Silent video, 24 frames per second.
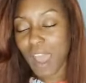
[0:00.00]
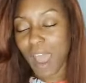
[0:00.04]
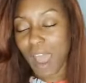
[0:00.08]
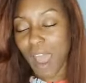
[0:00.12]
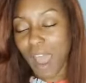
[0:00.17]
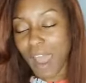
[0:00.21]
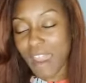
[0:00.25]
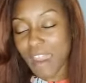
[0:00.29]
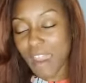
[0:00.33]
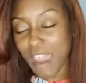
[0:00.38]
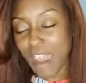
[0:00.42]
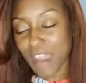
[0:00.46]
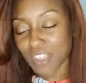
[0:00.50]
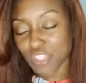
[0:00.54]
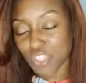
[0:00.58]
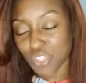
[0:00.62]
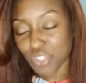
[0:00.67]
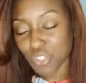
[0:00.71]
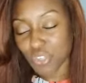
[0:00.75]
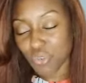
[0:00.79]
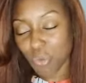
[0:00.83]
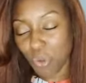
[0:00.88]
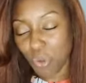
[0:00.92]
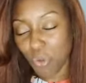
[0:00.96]
I
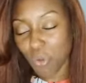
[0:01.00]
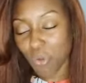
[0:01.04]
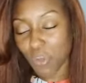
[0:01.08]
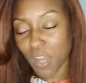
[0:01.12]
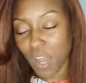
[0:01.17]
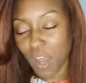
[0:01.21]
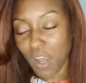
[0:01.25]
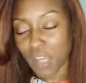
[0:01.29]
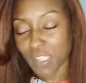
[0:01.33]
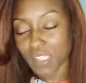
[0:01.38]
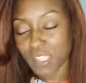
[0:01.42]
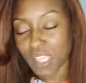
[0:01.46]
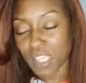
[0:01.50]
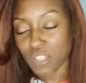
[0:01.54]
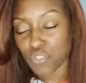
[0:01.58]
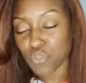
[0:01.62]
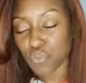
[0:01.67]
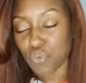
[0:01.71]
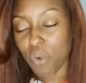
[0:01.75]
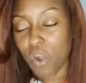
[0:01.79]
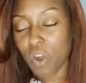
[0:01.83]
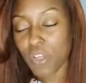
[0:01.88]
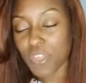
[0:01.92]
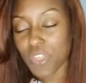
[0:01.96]
ask you, O oh God, to
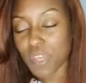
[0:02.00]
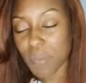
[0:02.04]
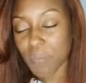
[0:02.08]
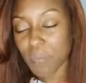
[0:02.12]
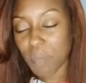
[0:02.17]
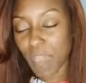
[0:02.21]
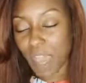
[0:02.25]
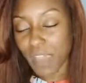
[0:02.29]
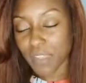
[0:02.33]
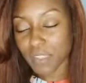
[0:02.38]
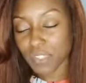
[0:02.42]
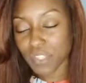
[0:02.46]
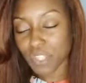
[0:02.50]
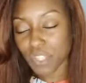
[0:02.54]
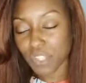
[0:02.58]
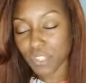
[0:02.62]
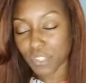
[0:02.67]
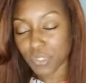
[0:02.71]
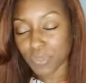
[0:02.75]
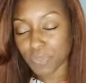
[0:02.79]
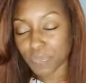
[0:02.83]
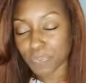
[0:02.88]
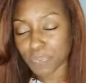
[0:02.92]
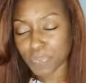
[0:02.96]
draw them back to
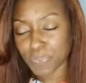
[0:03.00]
you